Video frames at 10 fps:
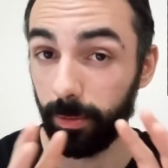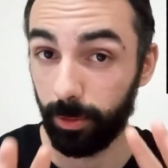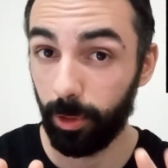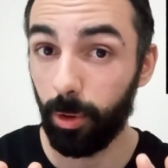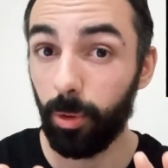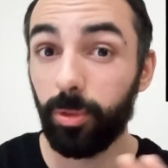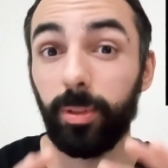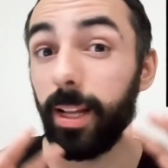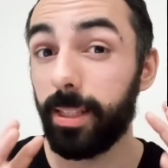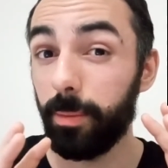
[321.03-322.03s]
Cool, so
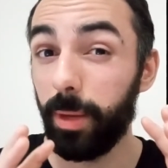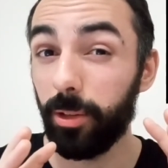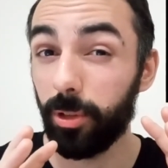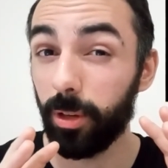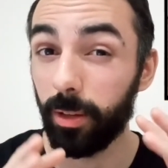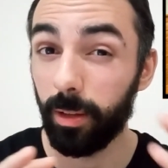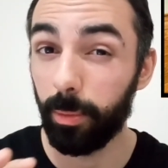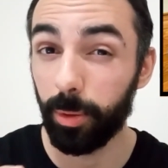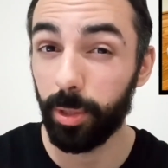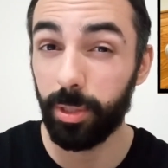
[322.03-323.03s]
that's a picture. A
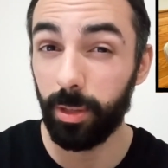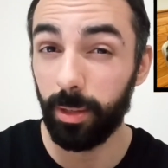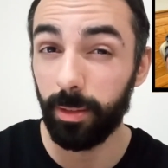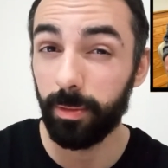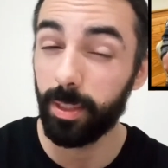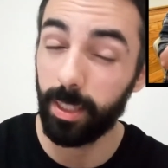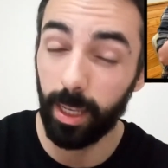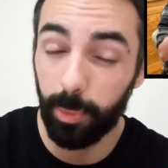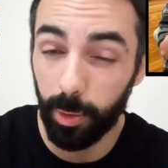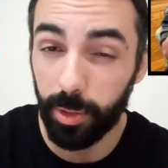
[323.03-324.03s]
person, sick
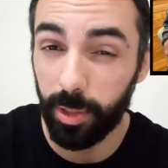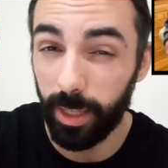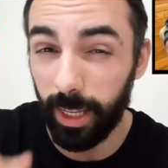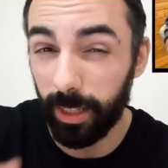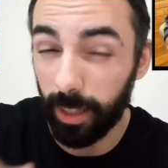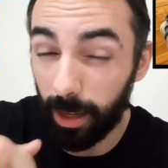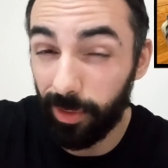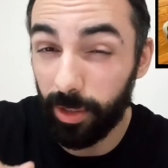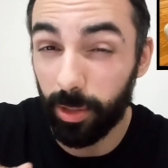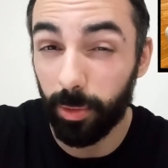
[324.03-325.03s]
person, eating a lot of
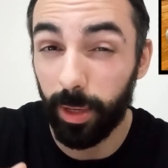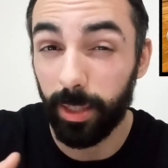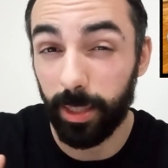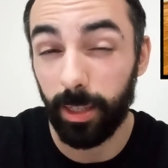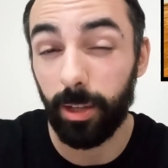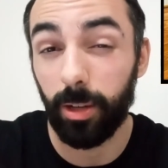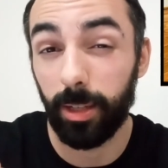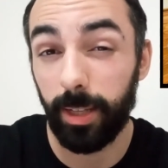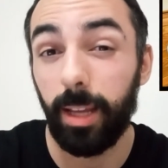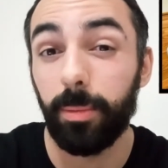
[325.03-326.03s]
ice cream, sitting on a
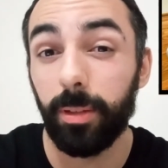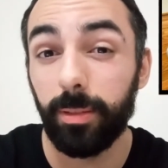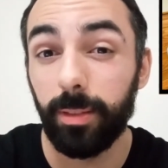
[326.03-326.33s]
table.